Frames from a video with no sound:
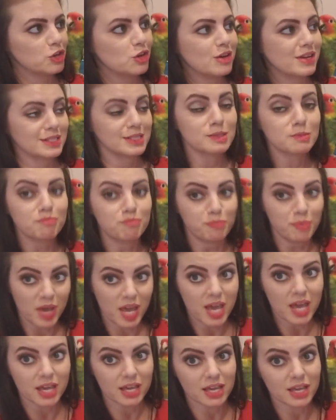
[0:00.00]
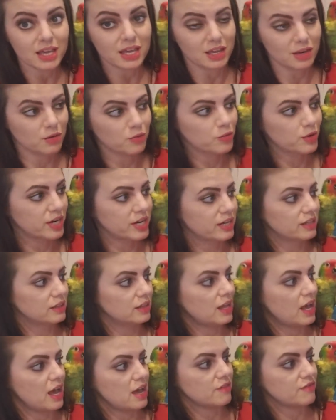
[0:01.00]
you, it's big in real
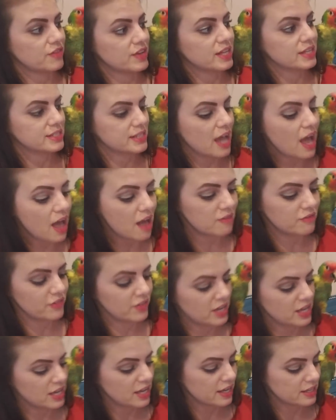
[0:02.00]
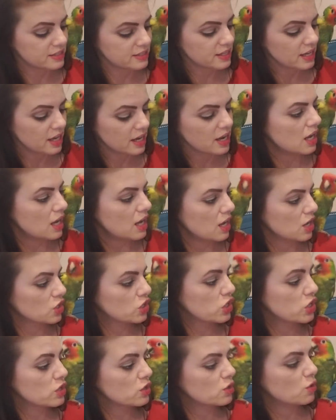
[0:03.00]
life. Too. It's heavy. It's like
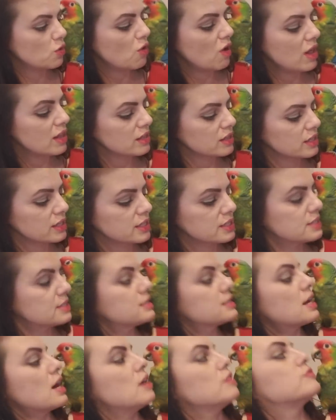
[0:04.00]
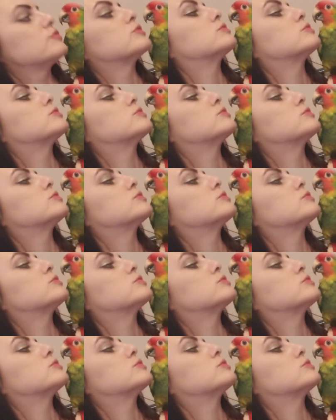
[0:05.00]
good quality stuff.